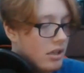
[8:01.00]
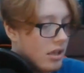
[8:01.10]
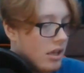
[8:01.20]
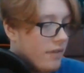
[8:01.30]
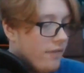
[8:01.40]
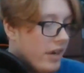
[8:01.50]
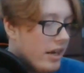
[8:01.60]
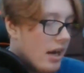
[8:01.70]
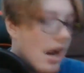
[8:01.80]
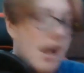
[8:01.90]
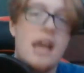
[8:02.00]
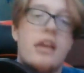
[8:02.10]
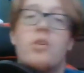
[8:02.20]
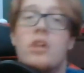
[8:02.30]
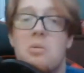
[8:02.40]
and the fact and i hate
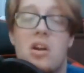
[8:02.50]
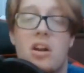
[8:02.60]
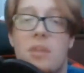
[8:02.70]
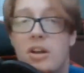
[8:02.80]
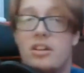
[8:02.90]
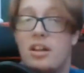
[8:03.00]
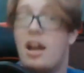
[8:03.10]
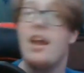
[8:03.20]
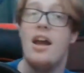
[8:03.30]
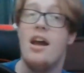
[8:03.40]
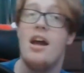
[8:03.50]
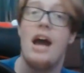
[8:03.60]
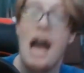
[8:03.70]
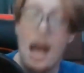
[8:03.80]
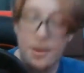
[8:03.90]
coconut water i'm not gonna lie
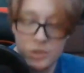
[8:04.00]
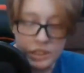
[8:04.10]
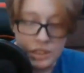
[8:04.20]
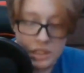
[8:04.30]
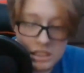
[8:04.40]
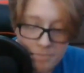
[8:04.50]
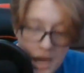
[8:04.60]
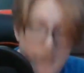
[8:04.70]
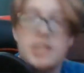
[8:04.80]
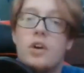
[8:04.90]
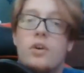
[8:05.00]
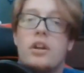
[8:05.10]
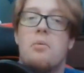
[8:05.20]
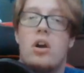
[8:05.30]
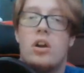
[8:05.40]
absolutely despise
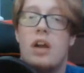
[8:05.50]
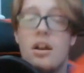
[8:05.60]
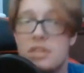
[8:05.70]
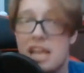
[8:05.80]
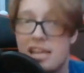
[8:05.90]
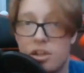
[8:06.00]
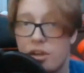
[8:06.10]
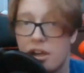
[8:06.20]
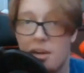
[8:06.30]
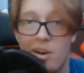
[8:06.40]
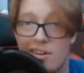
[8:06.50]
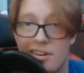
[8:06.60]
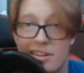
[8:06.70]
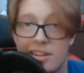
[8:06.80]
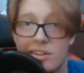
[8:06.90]
coconut water i don't taste coconut water
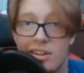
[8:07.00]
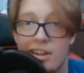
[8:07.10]
in this